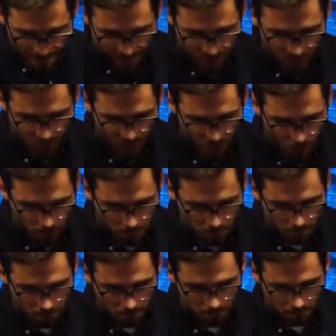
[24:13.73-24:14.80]
And so,
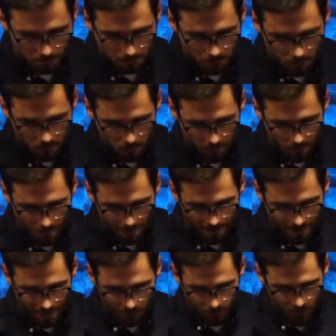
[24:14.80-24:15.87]

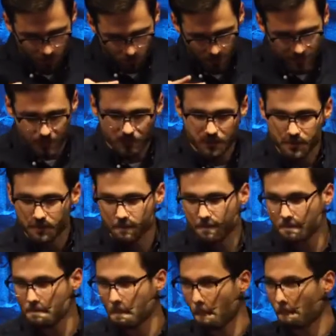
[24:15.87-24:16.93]
for these reasons,
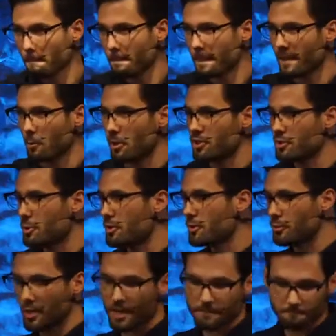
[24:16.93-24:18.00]
1, 2, and
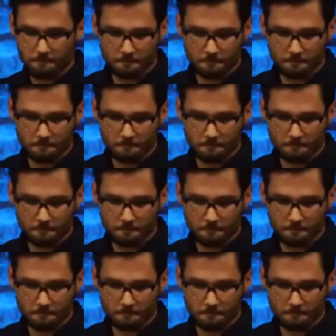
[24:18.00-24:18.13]
3,